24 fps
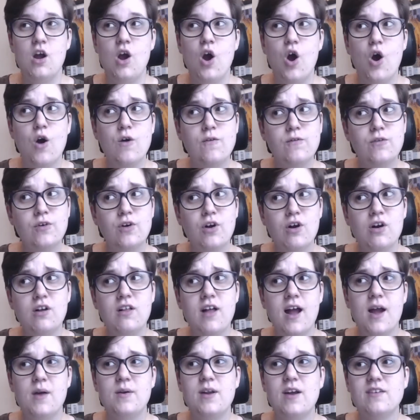Overall,
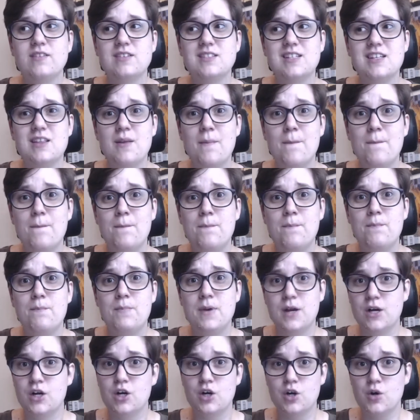I would have to say the
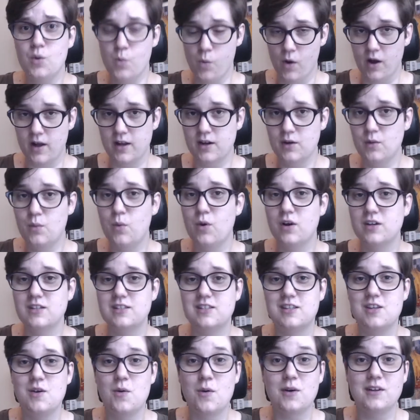bigger one was
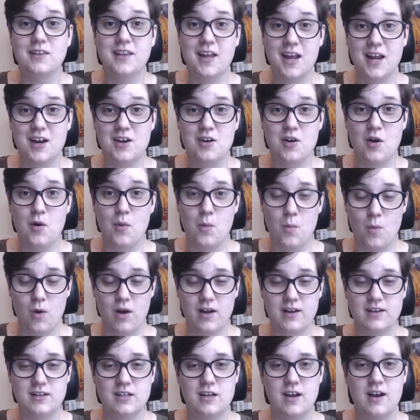the Orlando
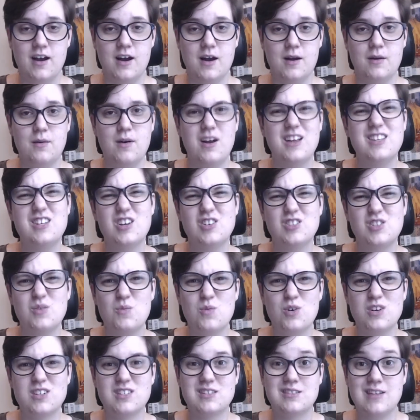one. It's also
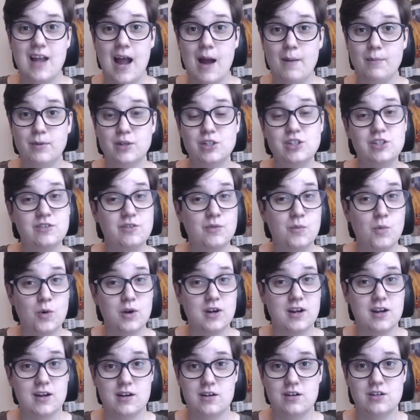more established from what
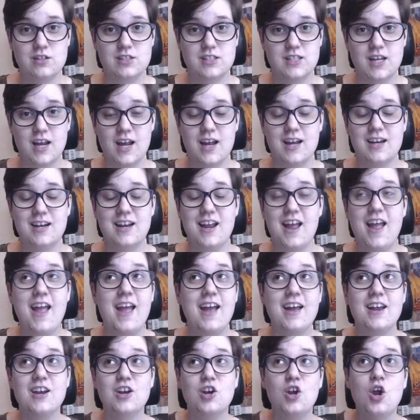I understand.
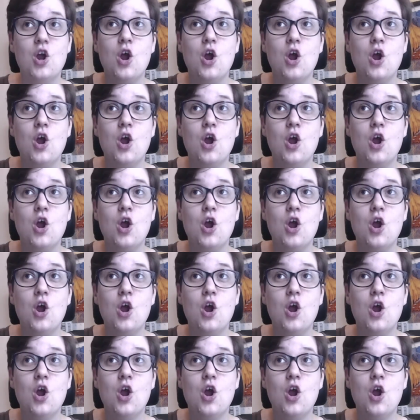And